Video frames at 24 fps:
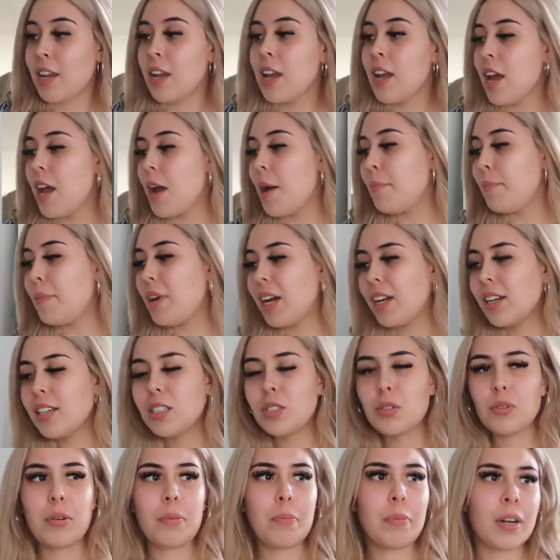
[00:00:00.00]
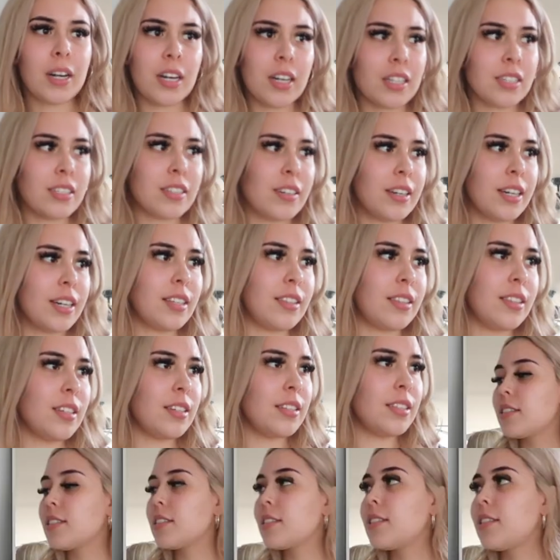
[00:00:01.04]
I'm not gonna do a purse or
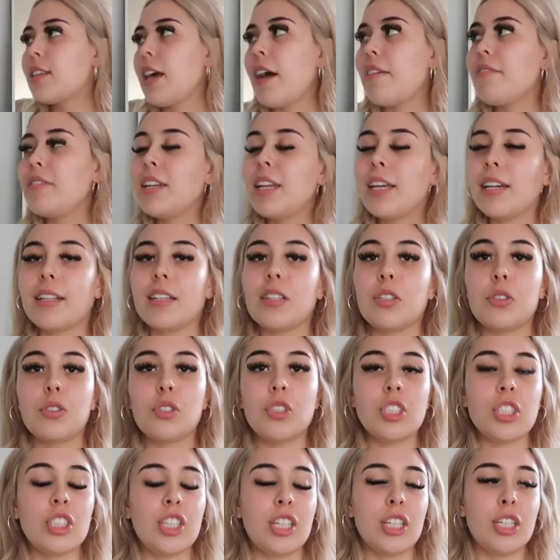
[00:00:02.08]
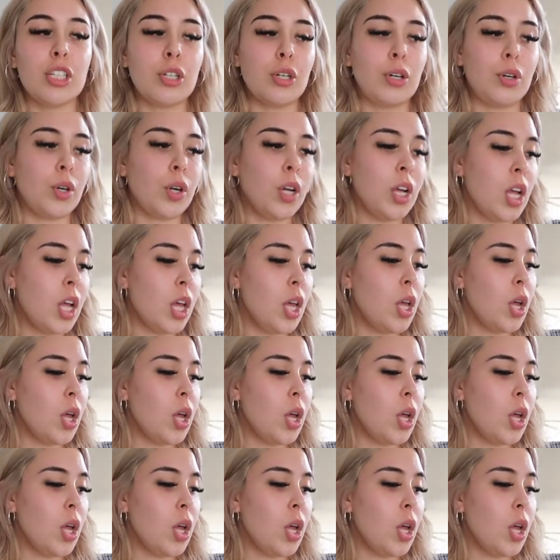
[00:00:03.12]
anything, just having like a little chill